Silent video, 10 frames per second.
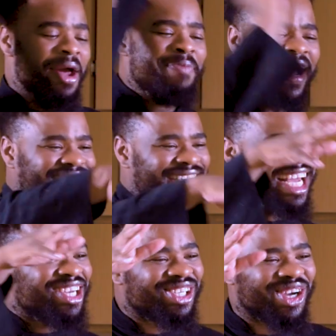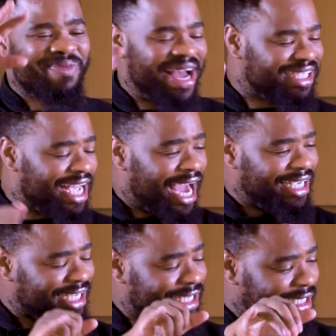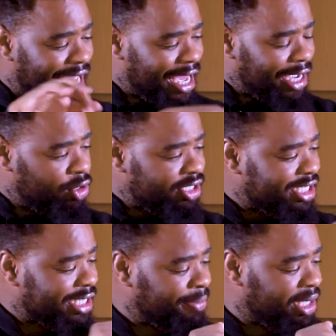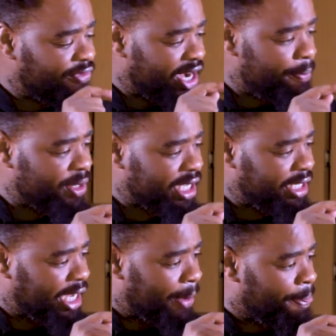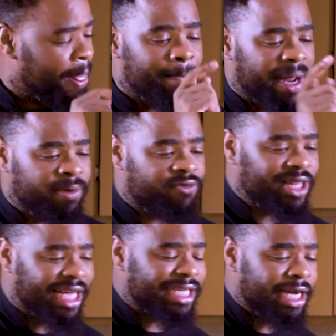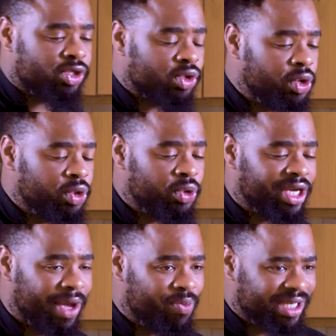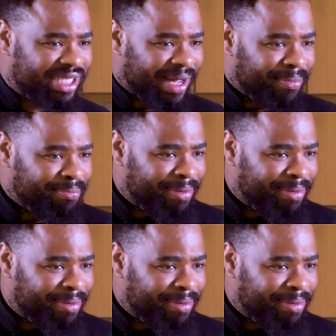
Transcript: But thank you so much. I just noticed something very important here. But before that, I saw you came with some